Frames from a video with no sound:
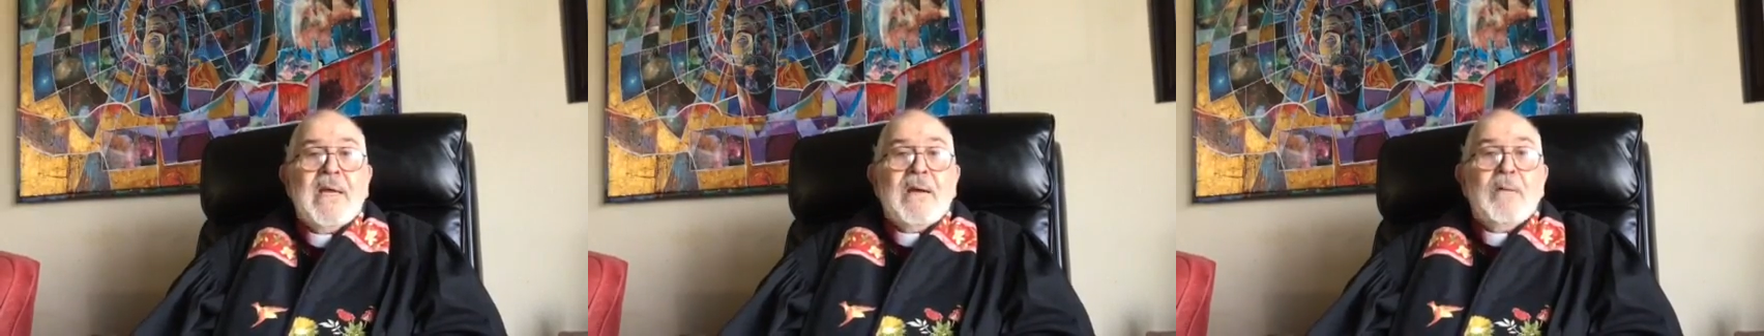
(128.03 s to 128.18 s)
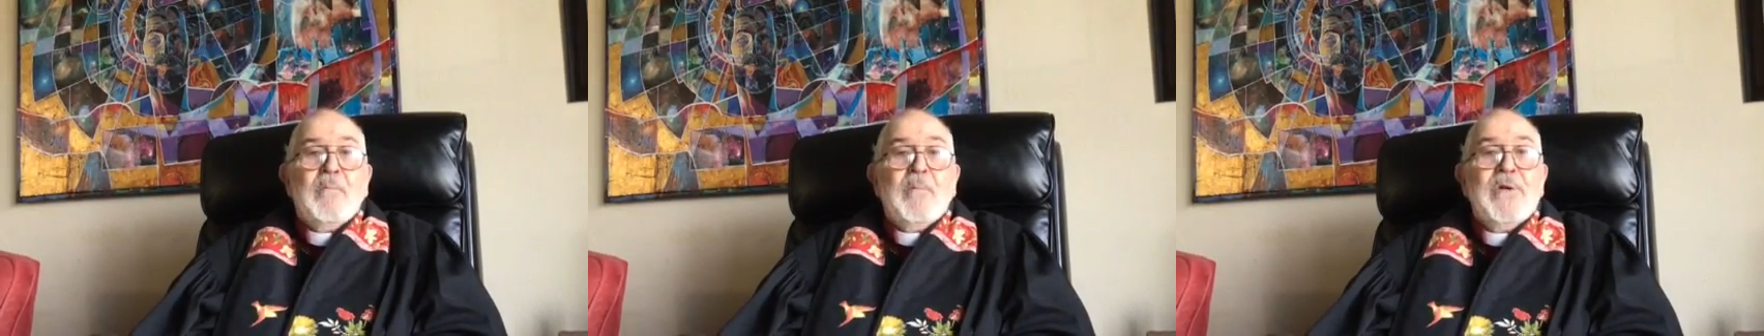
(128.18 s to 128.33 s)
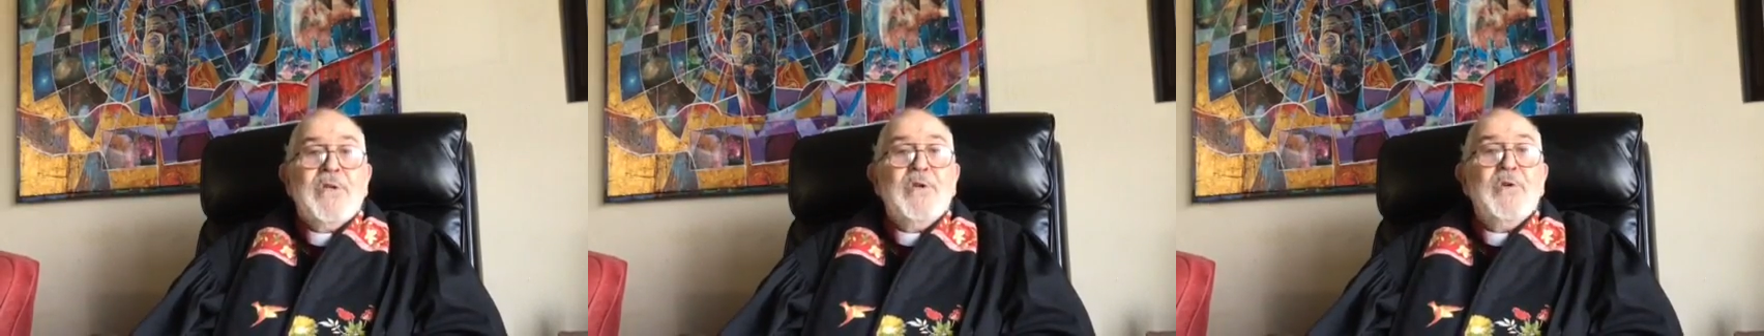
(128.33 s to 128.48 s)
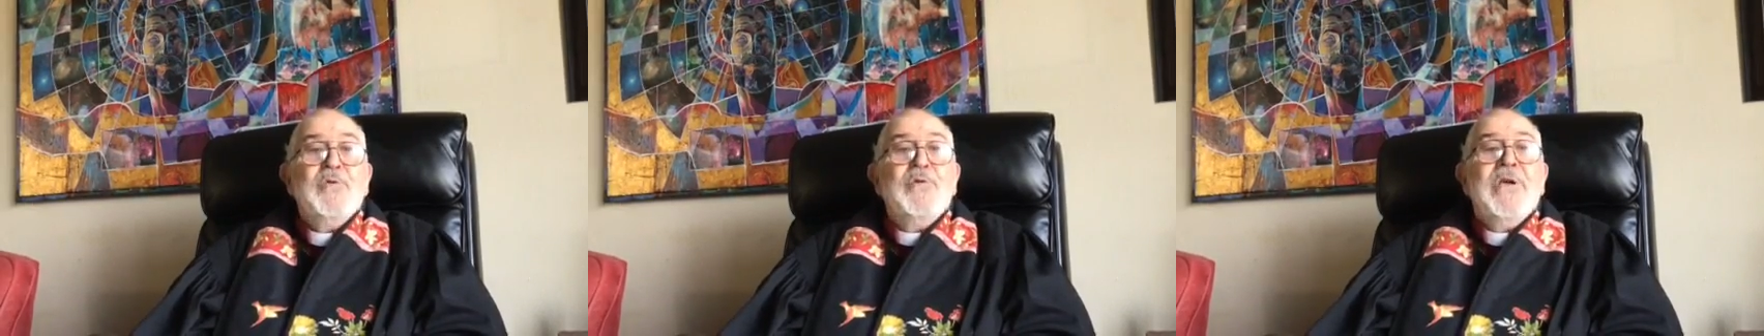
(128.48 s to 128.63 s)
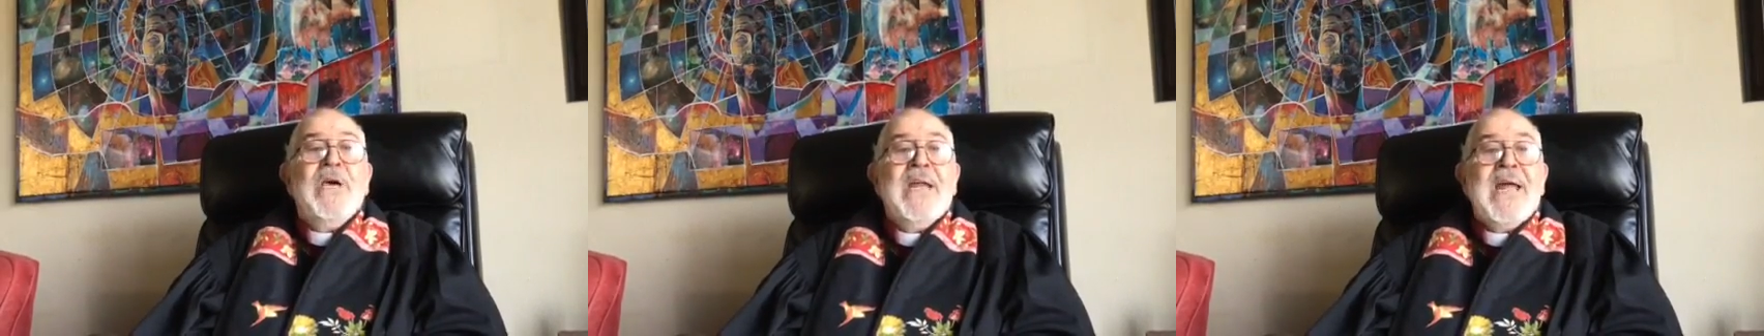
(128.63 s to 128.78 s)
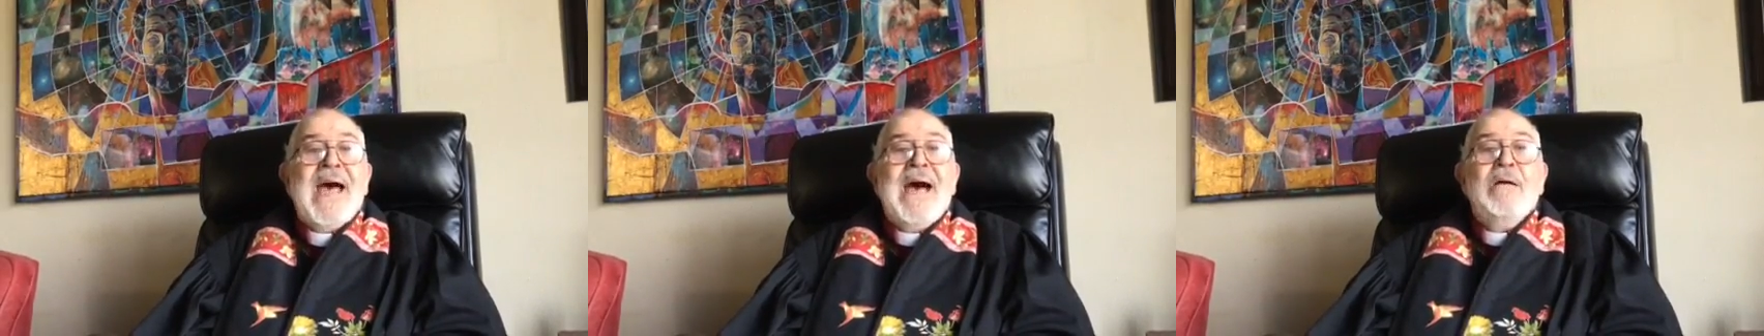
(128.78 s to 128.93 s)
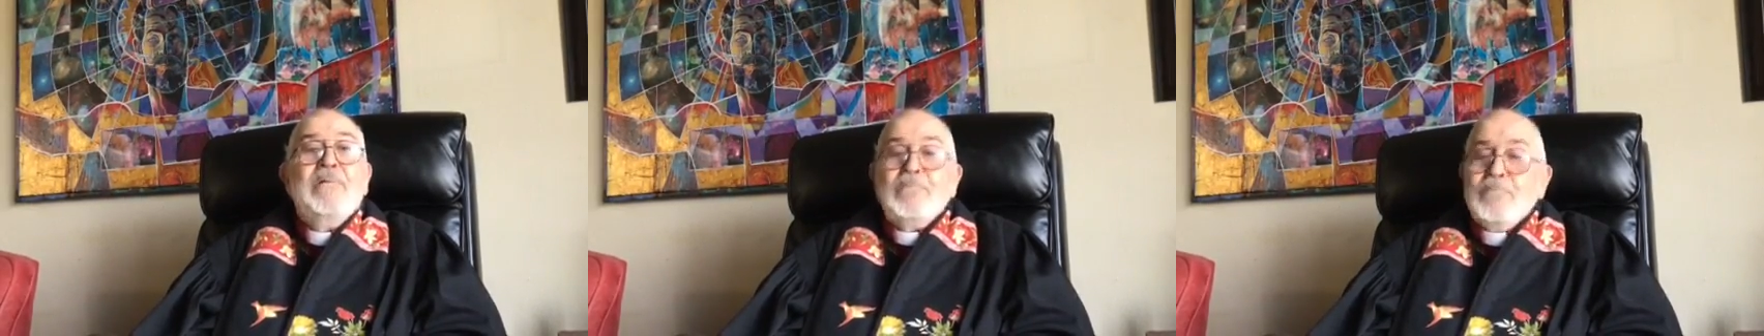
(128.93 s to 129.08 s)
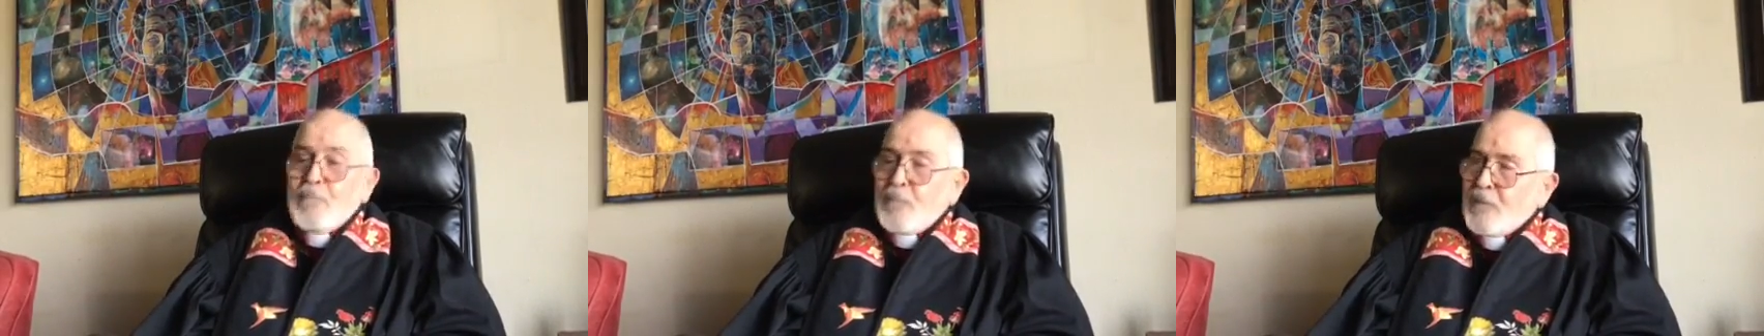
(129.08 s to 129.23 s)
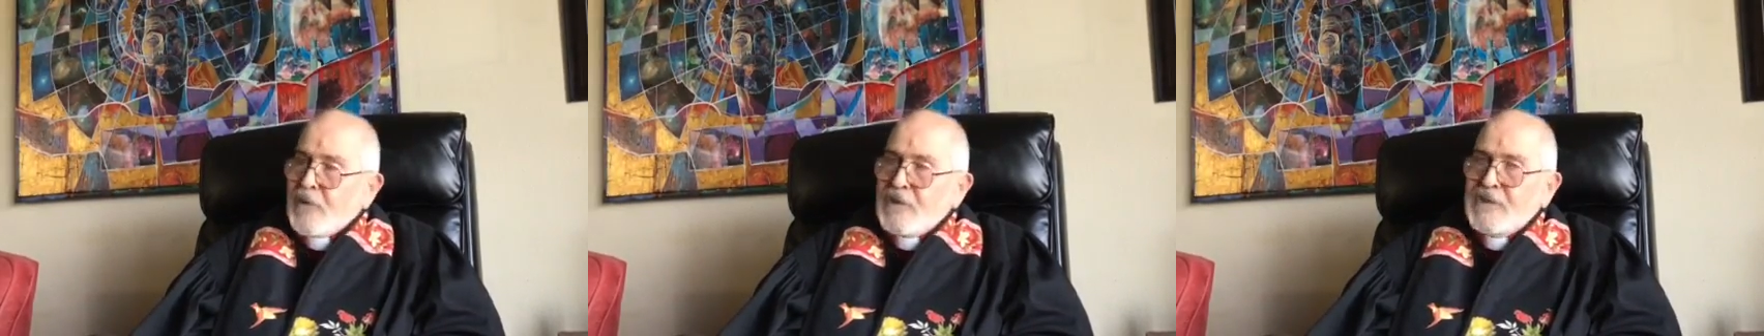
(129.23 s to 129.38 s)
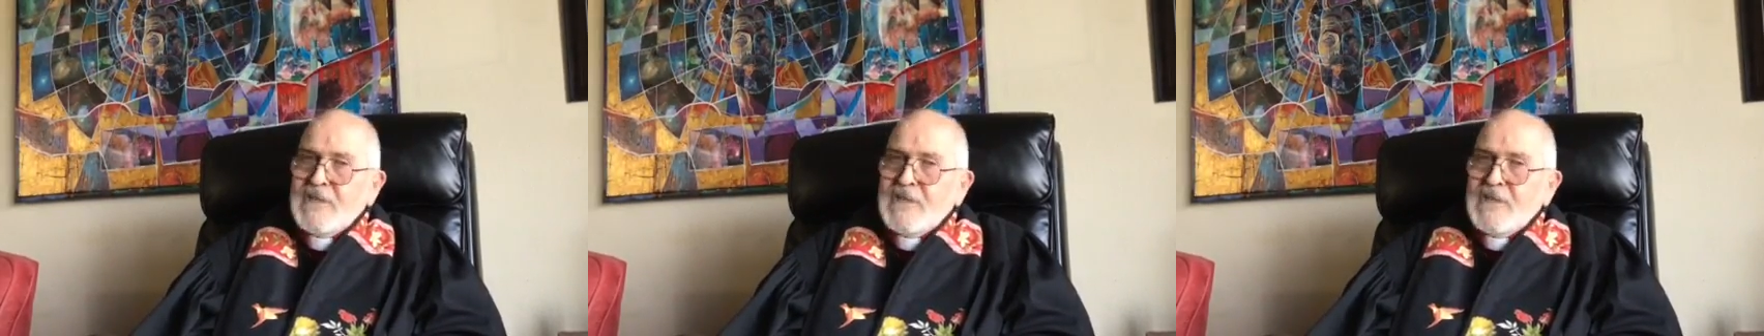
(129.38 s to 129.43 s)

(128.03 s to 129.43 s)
When you get out, we'll